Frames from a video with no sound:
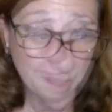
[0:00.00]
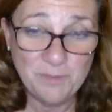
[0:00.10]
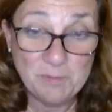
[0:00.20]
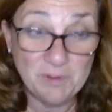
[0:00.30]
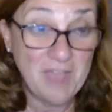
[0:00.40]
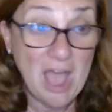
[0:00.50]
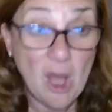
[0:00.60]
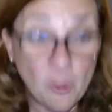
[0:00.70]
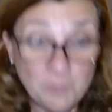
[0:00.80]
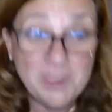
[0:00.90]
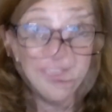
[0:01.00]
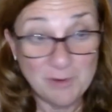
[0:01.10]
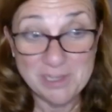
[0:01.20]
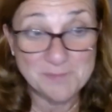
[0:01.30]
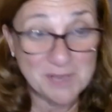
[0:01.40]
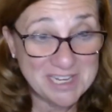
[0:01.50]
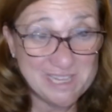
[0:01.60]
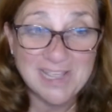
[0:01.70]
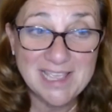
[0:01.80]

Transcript: People have helped me raise money.